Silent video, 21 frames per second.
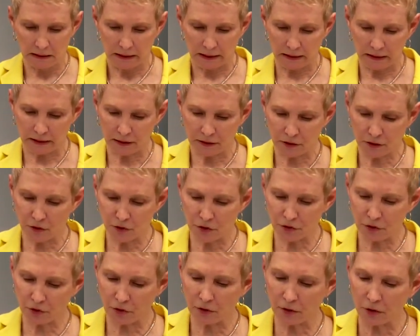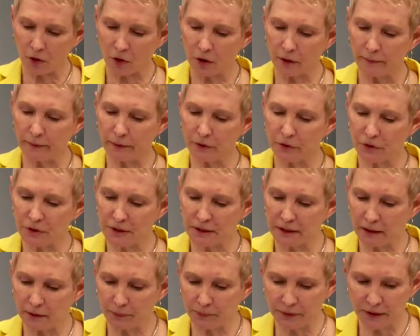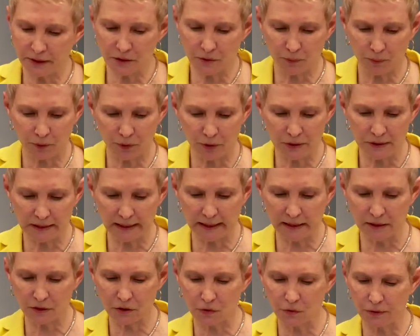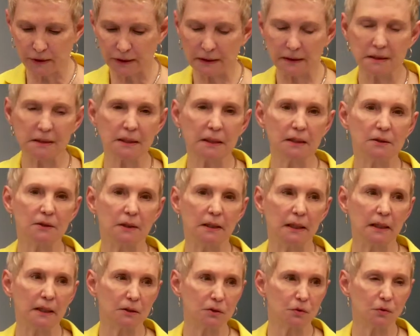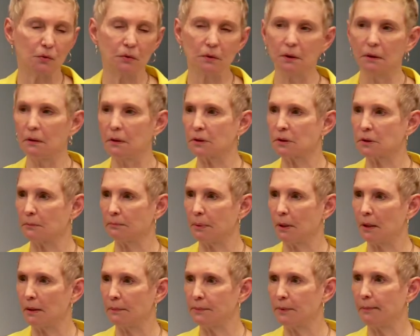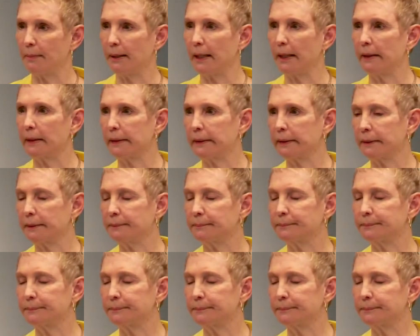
And until you start arming yourself with his word, Satan's going to continue to eat your lunch and pop the bag.